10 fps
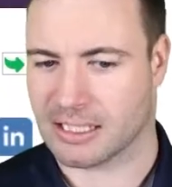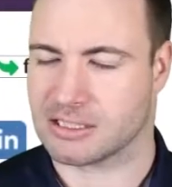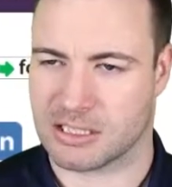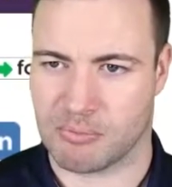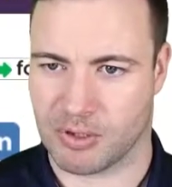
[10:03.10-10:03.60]

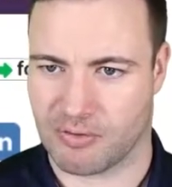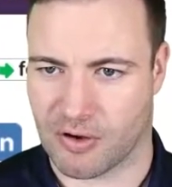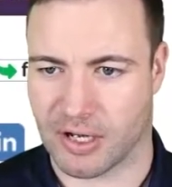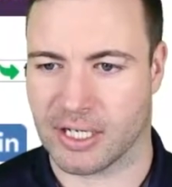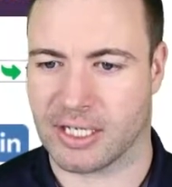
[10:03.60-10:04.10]

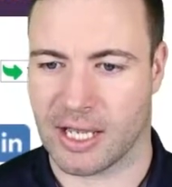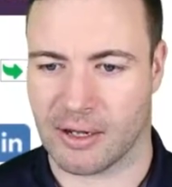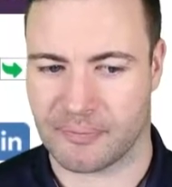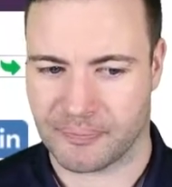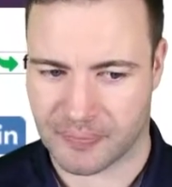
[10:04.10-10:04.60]
simplify it
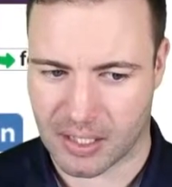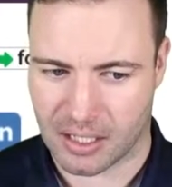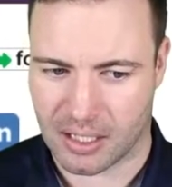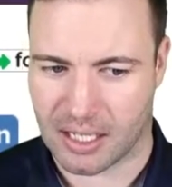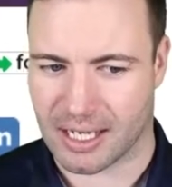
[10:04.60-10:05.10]
down.
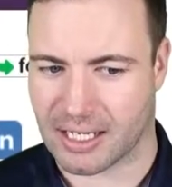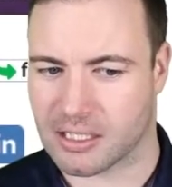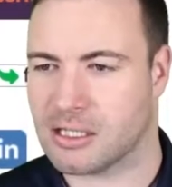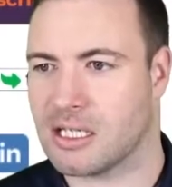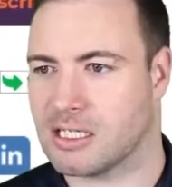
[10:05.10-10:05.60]

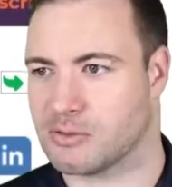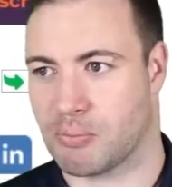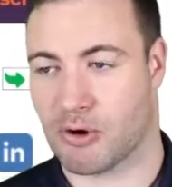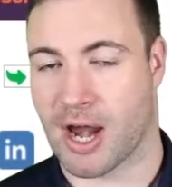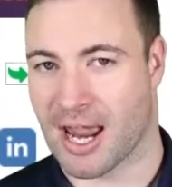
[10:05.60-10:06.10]
Another thing is
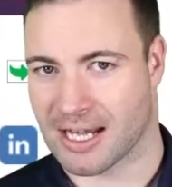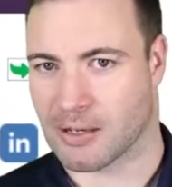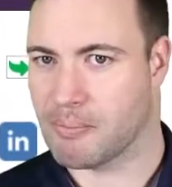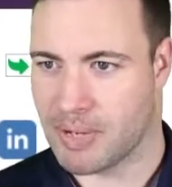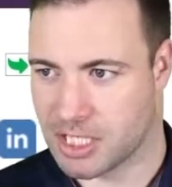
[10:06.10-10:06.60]
brand
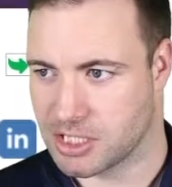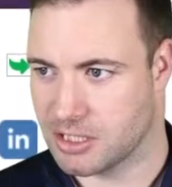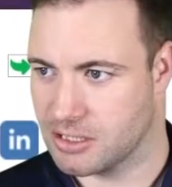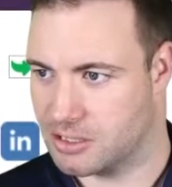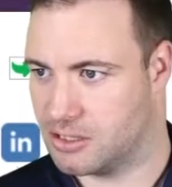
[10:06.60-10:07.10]

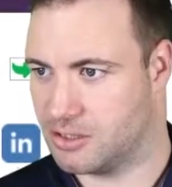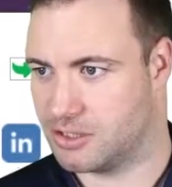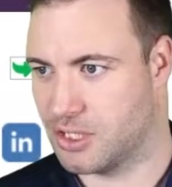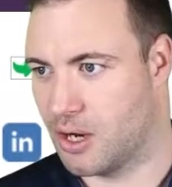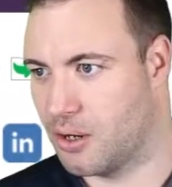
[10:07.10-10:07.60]
mentions.
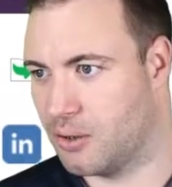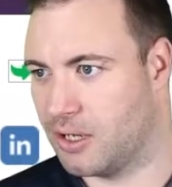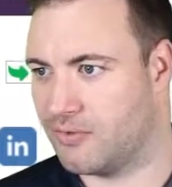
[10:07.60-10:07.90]
So if